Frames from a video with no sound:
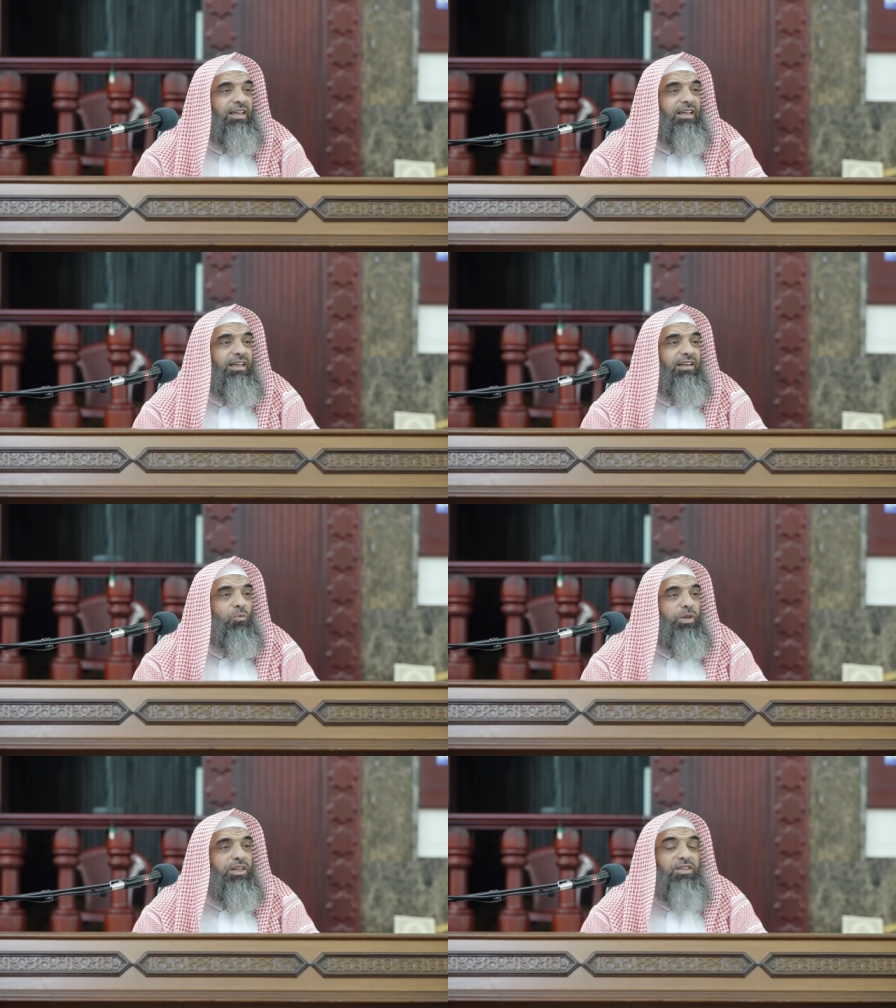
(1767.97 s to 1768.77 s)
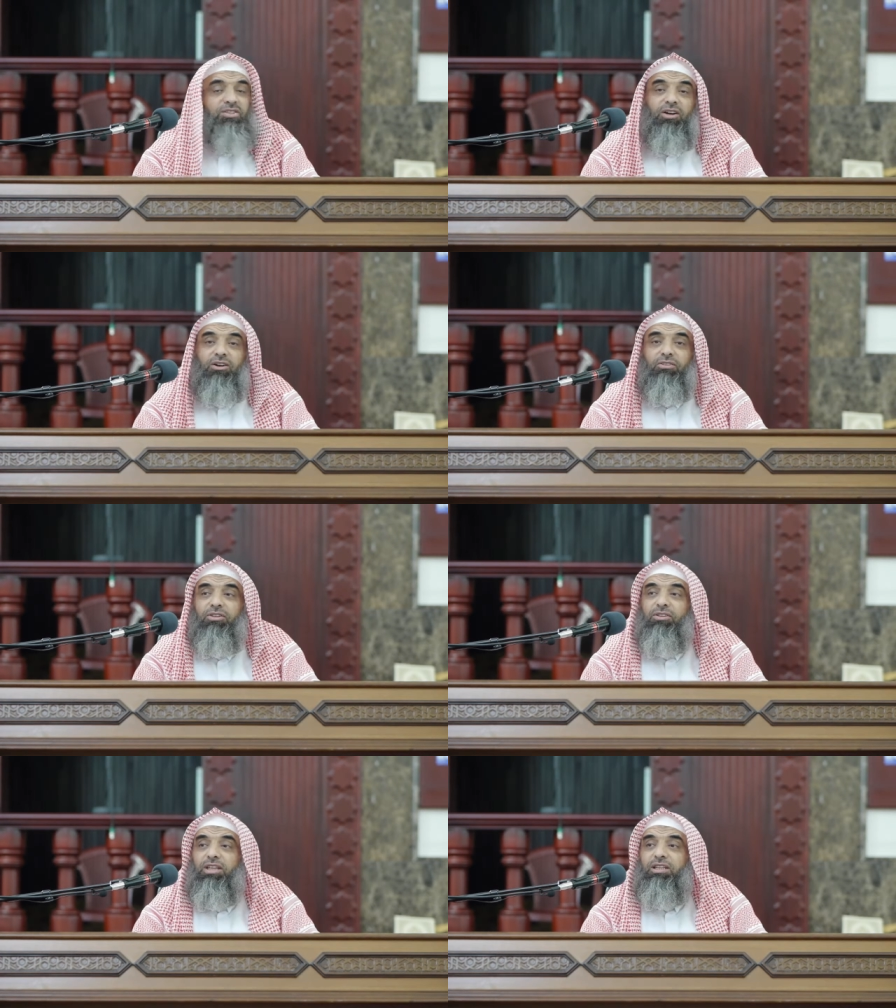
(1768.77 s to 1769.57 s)
in ways
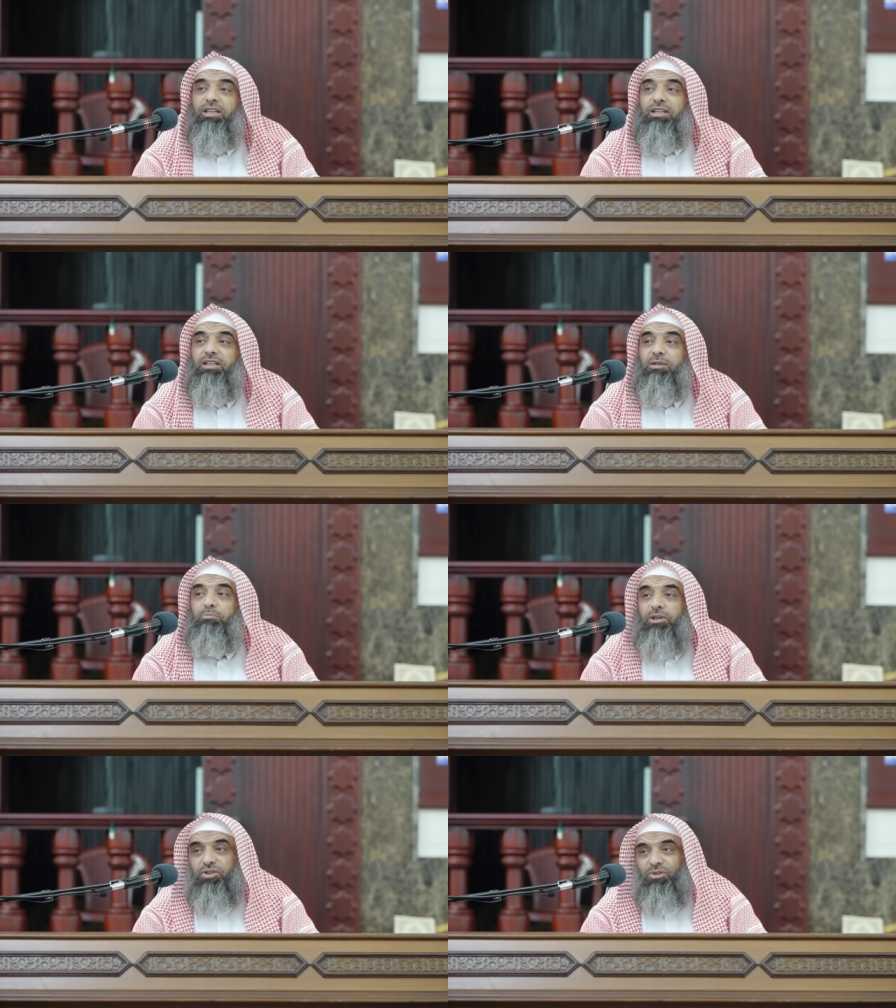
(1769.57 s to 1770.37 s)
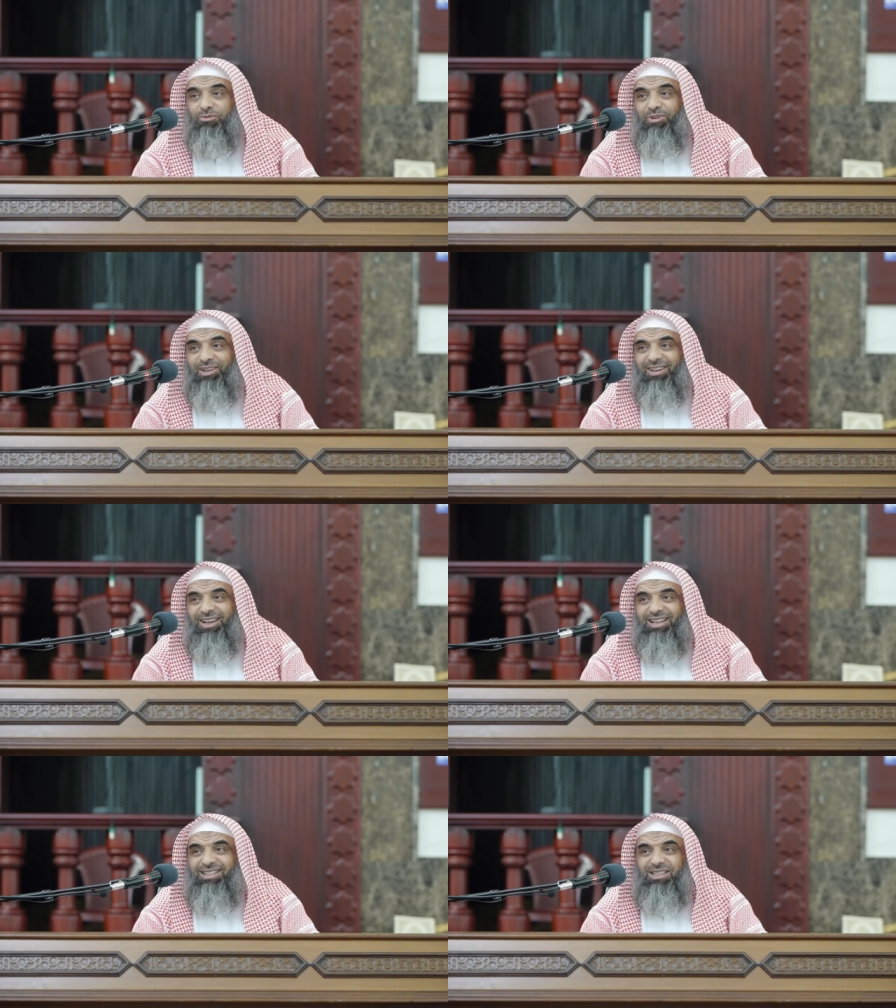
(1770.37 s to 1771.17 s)
other than the pleasure of
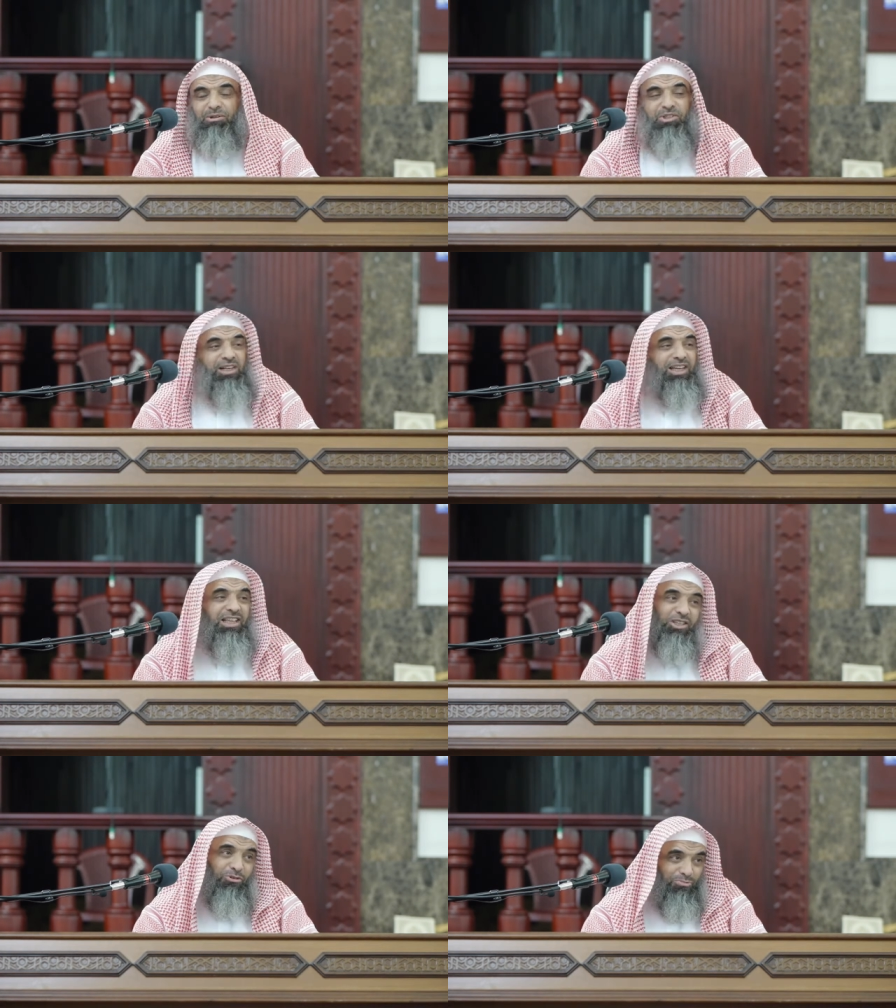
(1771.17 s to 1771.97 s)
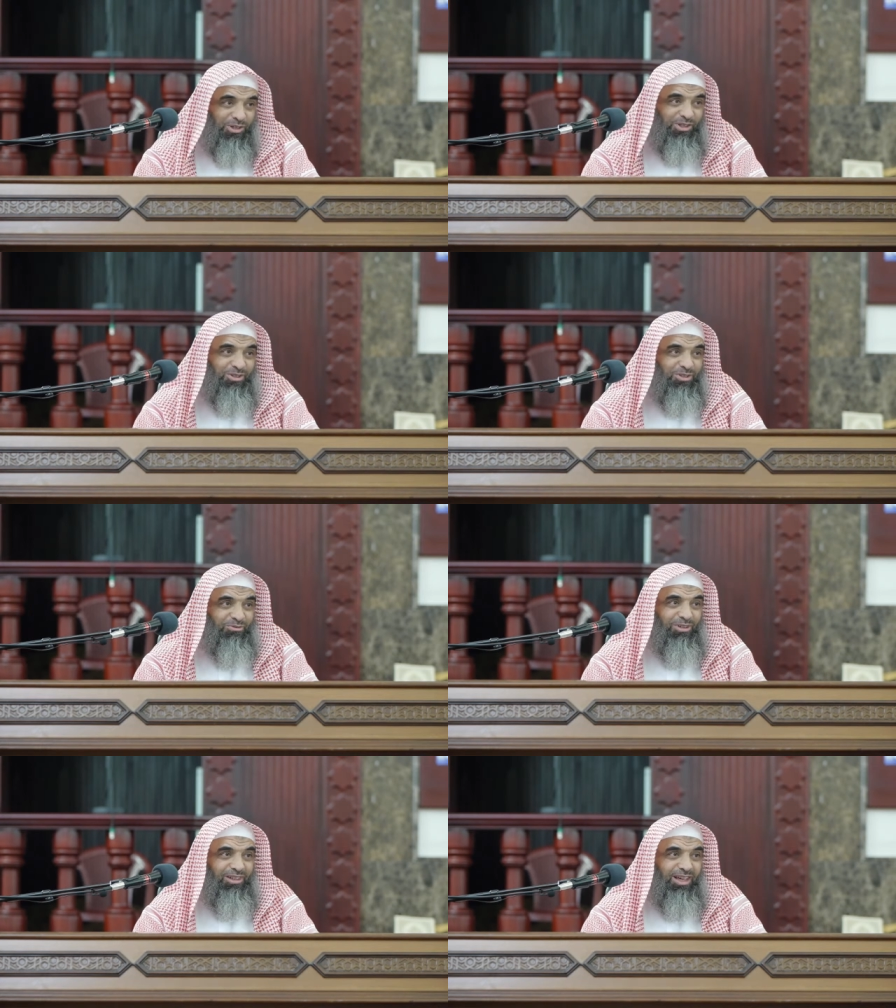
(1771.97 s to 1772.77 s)
Allah Azza wa and the obedience
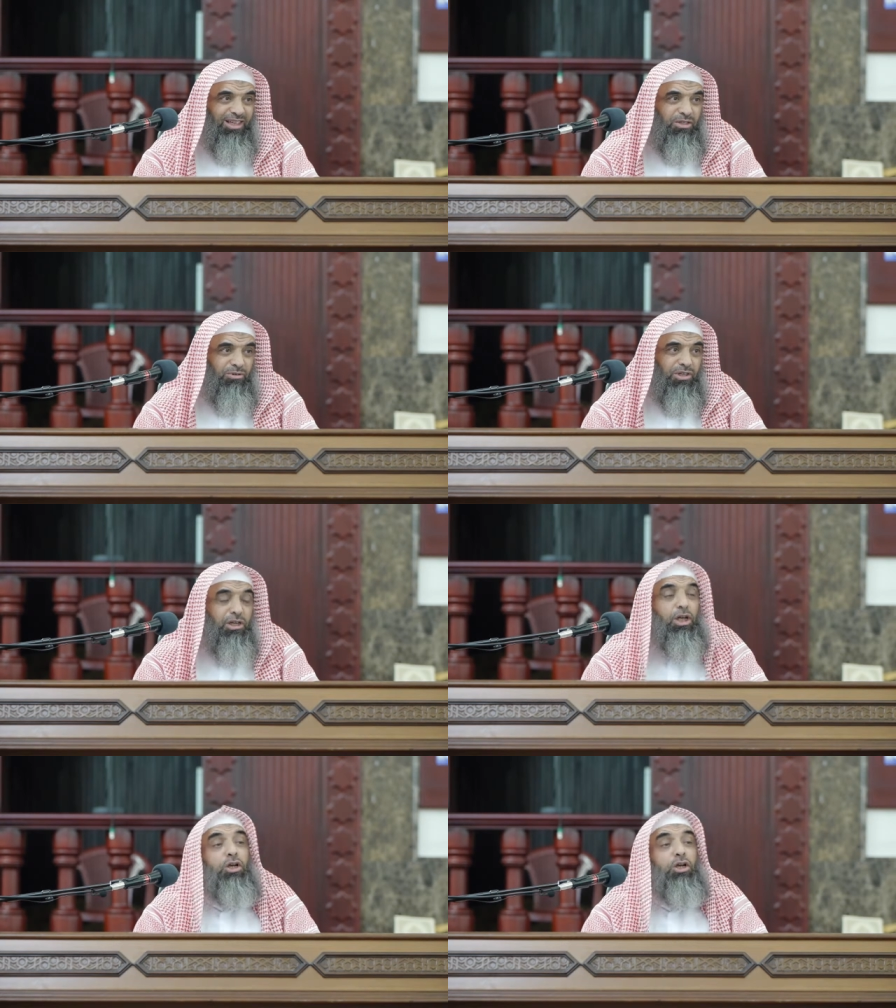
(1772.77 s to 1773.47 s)
of Allah Azza wa